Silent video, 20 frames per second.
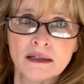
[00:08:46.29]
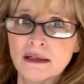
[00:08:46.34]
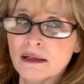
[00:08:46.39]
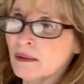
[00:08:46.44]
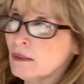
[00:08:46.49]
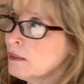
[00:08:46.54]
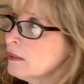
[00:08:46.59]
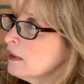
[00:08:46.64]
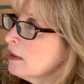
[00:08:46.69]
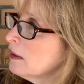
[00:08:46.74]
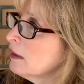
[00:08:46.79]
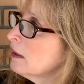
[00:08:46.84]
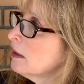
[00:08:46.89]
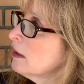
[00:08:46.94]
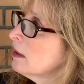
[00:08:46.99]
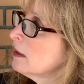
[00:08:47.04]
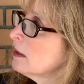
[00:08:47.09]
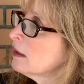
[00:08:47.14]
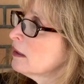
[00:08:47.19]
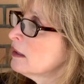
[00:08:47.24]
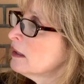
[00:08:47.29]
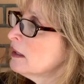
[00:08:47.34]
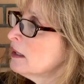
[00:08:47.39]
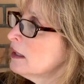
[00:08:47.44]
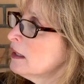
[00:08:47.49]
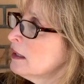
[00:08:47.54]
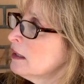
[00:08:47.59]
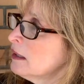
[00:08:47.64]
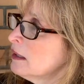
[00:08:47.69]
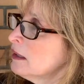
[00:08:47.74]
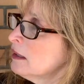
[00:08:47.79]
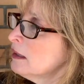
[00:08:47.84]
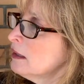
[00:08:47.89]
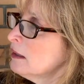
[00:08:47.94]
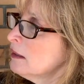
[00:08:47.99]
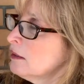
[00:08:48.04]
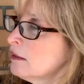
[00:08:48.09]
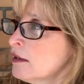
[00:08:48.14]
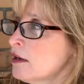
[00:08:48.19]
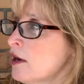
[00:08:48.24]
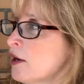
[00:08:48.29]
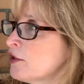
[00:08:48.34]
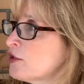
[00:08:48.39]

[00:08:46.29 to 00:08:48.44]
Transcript: What? Oh,